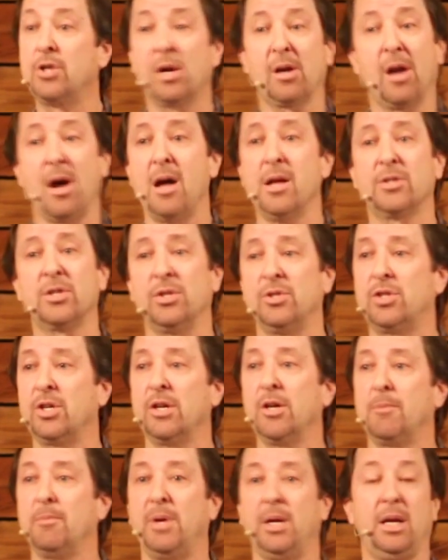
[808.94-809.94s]
God's a
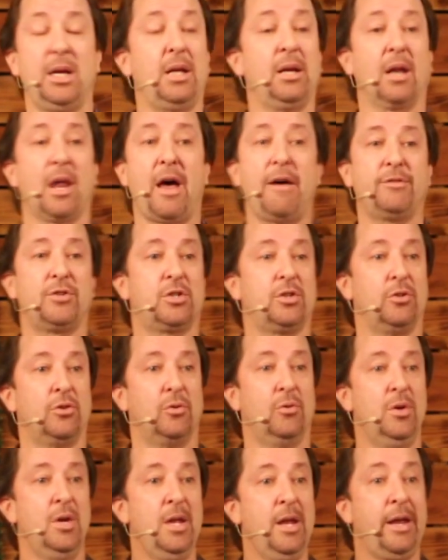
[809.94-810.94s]
gentleman. He loves
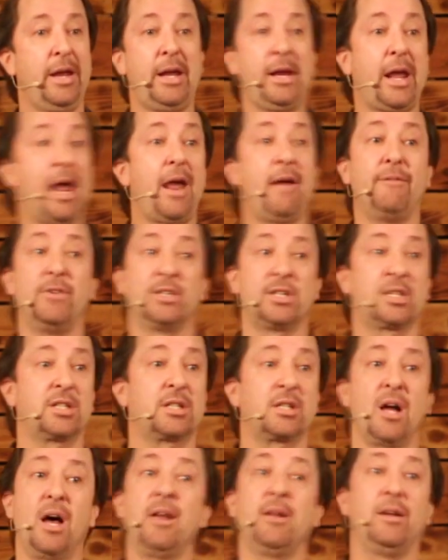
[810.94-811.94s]
you. He gave his
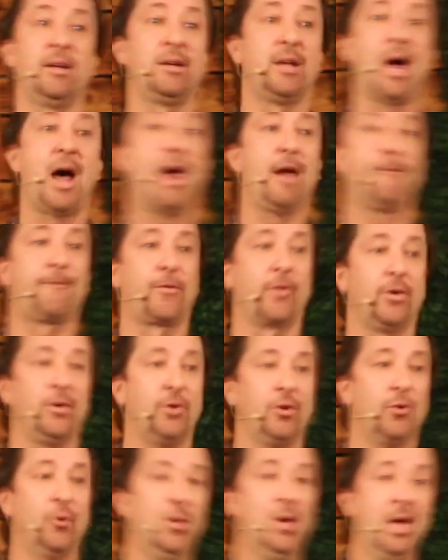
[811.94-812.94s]
son to die for
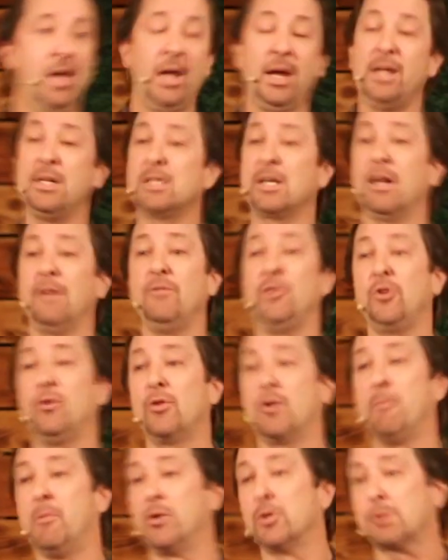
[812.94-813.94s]
you. He's given you
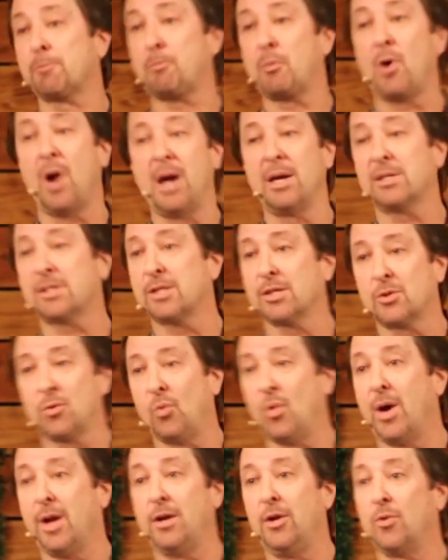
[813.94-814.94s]
the most priceless
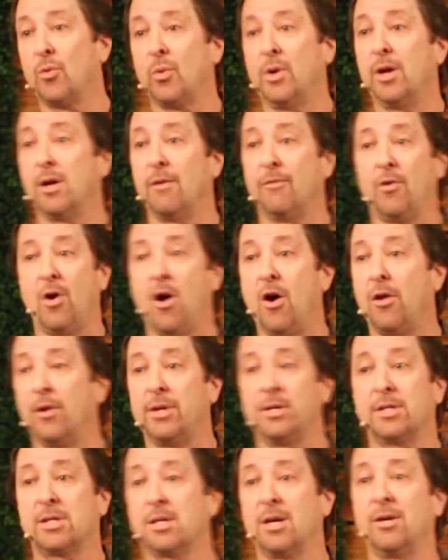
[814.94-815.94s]
wedding ring of all,
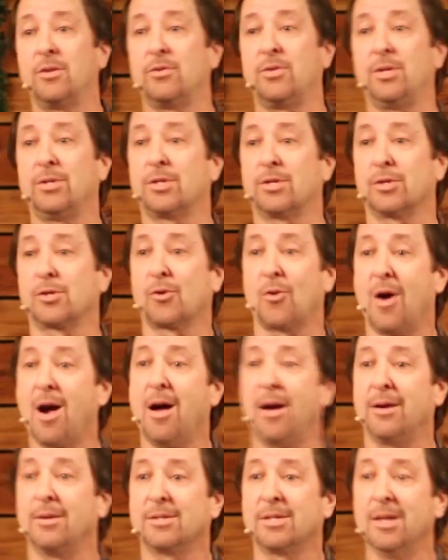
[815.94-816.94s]
his son Jesus
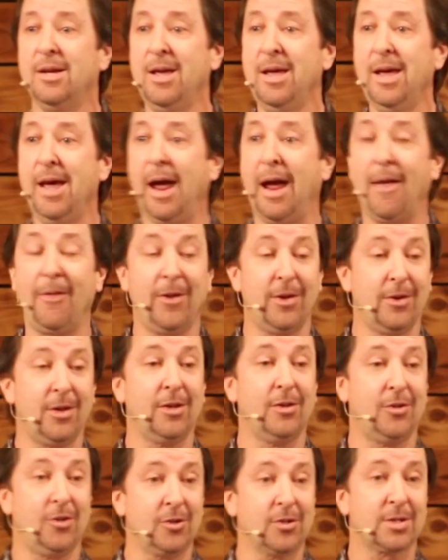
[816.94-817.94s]
Christ. And then
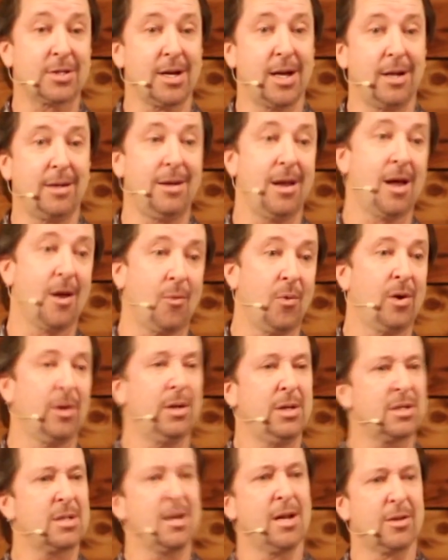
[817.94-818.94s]
you're saying, yeah, well,
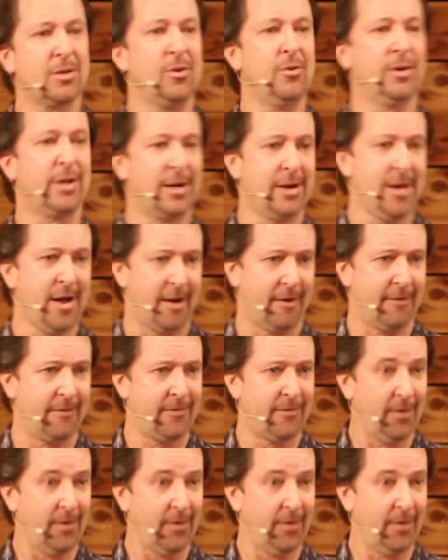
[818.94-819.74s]
he's not doing enough.